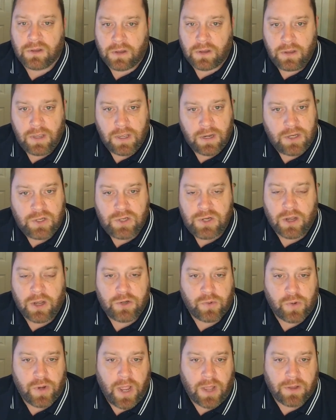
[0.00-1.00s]
in each
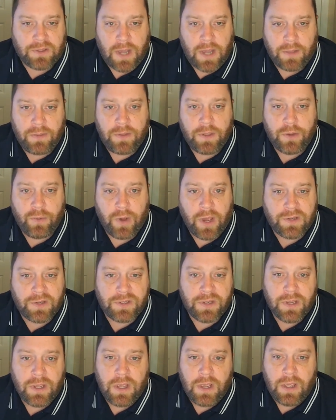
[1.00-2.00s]
country outside the
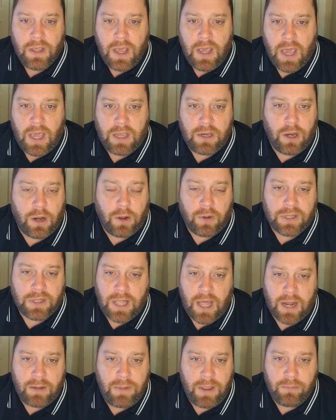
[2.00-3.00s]
U.S. And a
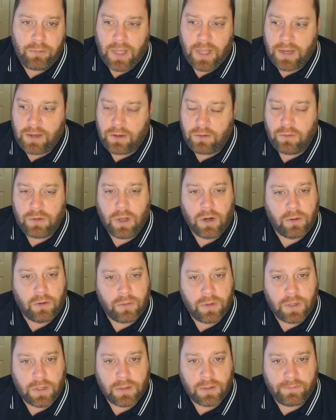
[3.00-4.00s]
lot of people
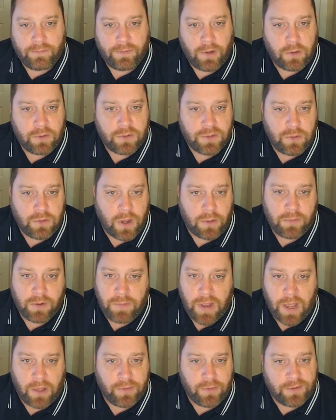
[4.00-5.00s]
folks who come to
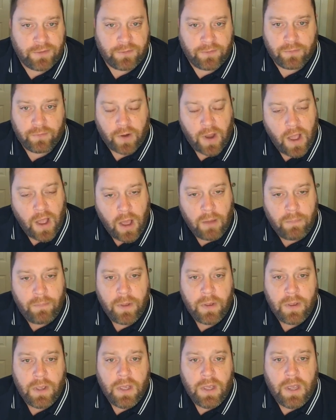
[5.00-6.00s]
Boundless for
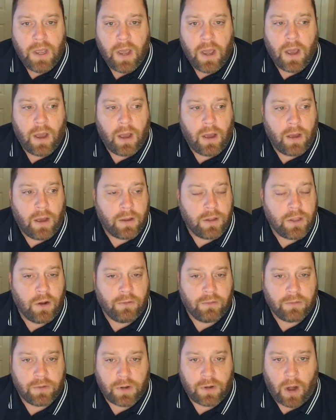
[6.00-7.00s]
help.
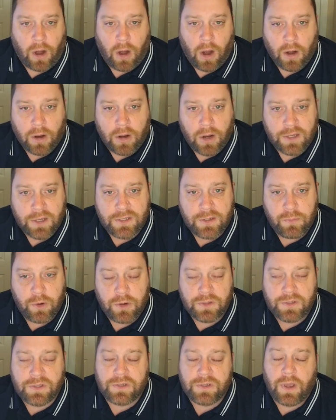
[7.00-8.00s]
Our
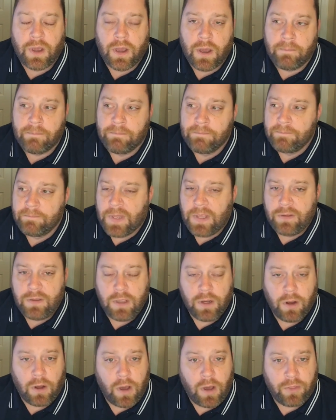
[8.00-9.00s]
customers.
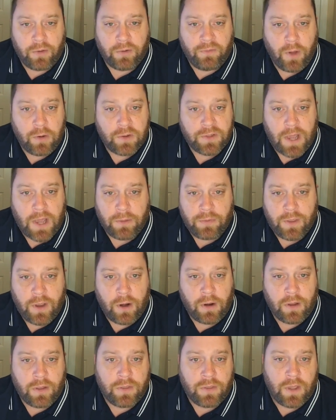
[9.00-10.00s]
Other folks out
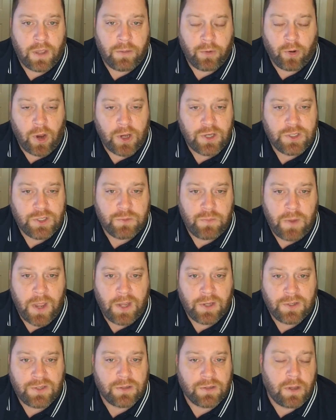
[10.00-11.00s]
there in the immigration
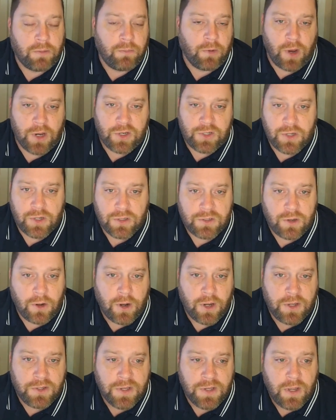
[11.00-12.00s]
space, immigration
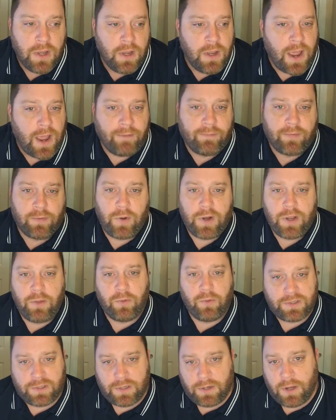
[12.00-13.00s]
attorneys. Everybody
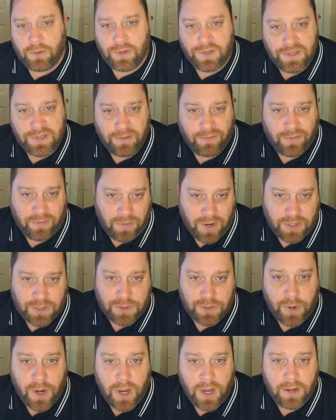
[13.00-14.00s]
wants to know this
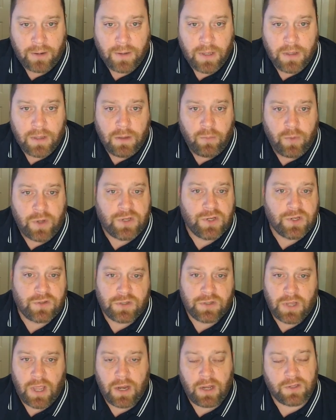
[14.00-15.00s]
information, right?
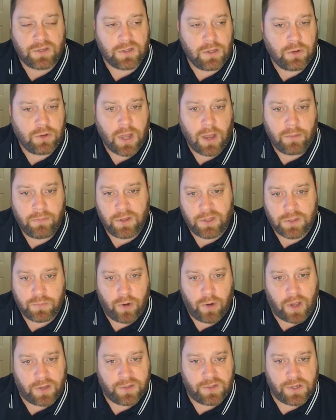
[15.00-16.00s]
You come to this
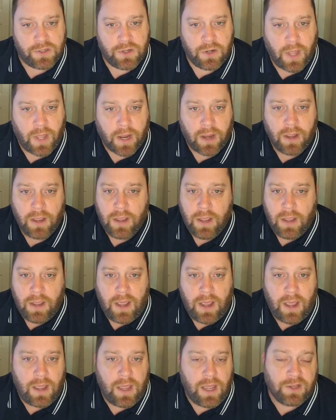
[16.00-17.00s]
process and you're like,
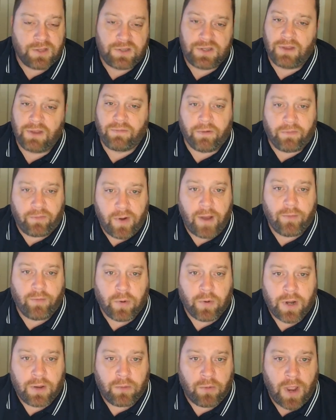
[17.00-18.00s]
and it's different for
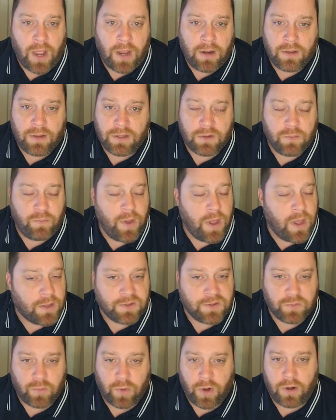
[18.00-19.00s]
everybody, right? It
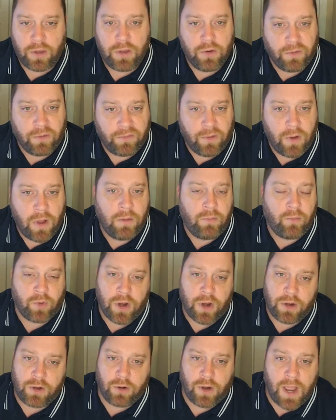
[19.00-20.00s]
depends where you're from,
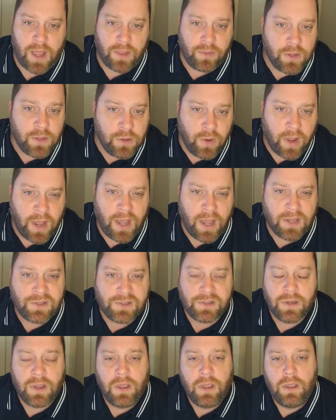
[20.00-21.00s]
where you're at in the
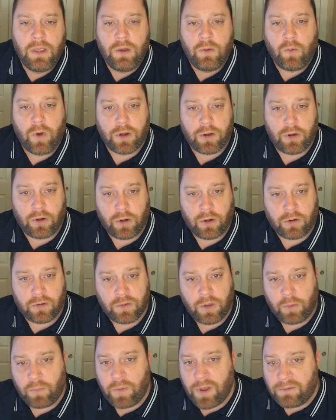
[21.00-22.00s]
U.S., where
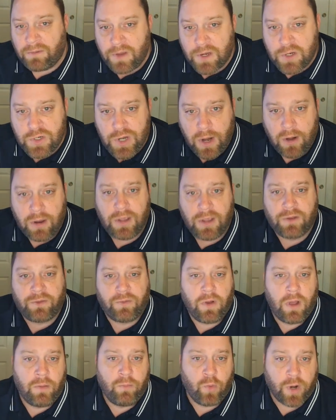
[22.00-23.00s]
your beneficiary is
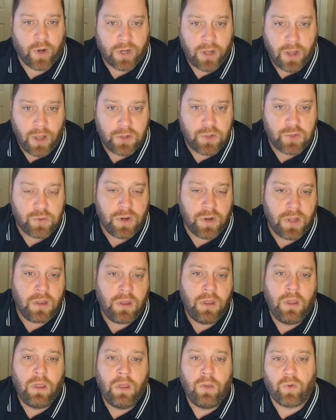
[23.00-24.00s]
from, what
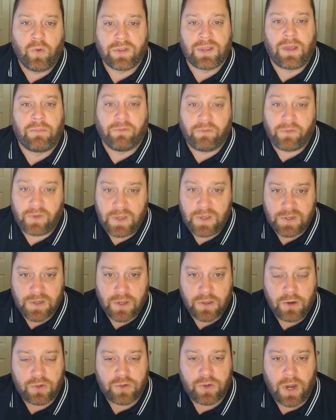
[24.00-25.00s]
country, what type of visa
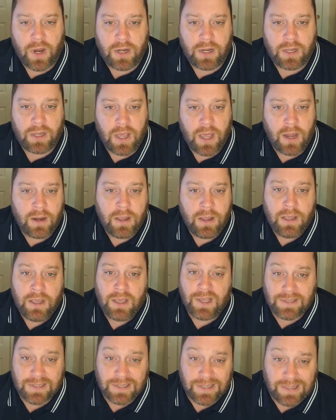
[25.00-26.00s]
you're trying to get.
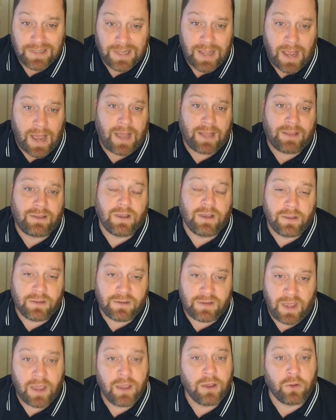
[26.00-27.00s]
It's a lot to
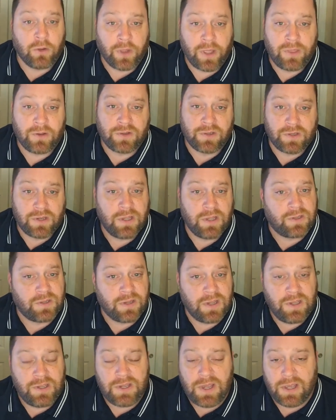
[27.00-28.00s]
untangle, and
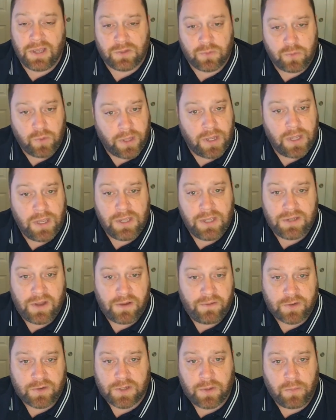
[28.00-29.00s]
it's really easy
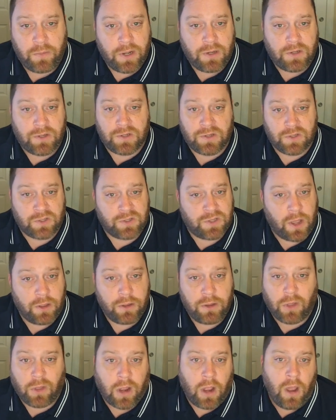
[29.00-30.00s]
for somebody to just tell
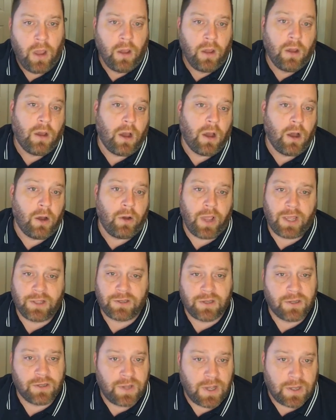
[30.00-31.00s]
you like, oh, hey, it's
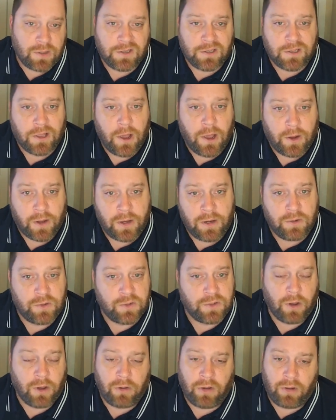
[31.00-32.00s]
going to take this long, and you
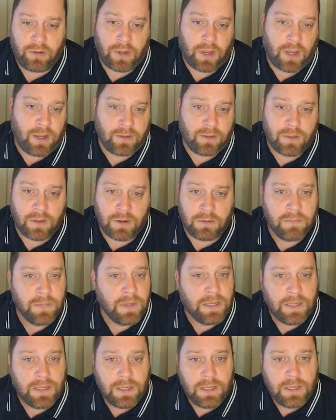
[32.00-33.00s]
just go, okay, and then
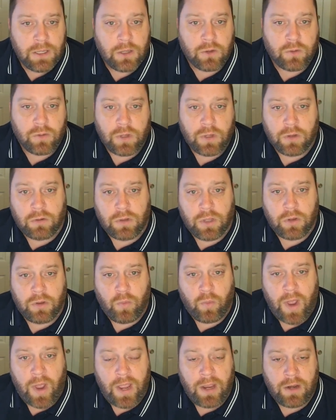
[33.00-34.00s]
you
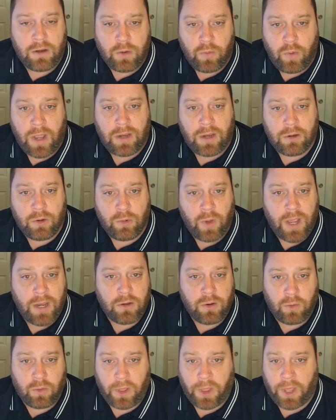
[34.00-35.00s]
wait and you wait and you wait and
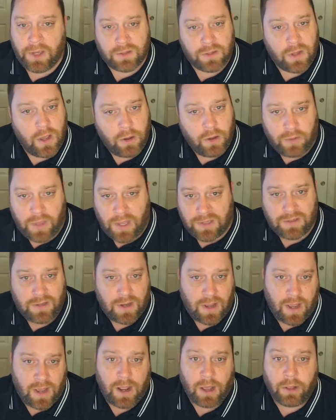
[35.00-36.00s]
you realize, no, that's
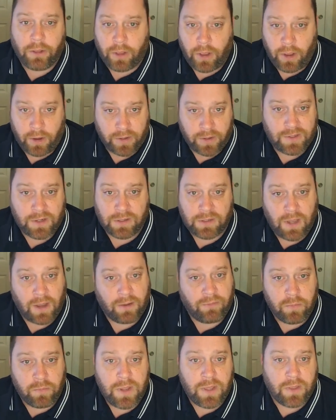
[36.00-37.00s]
not how long it's going to take
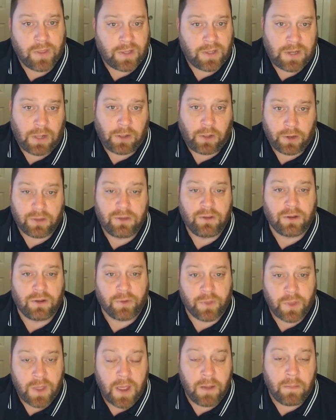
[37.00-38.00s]
for me. That's how long it took for
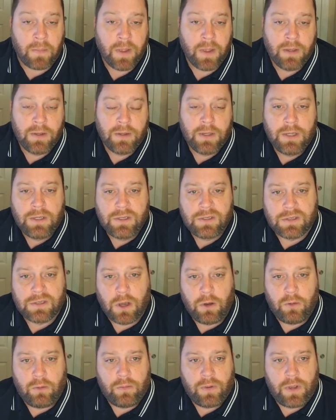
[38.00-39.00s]
them.
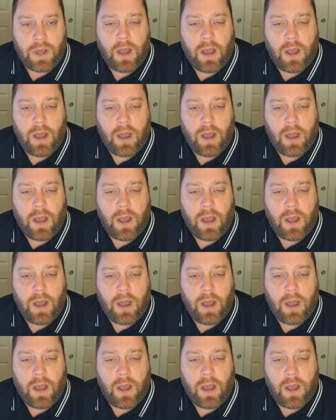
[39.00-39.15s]
So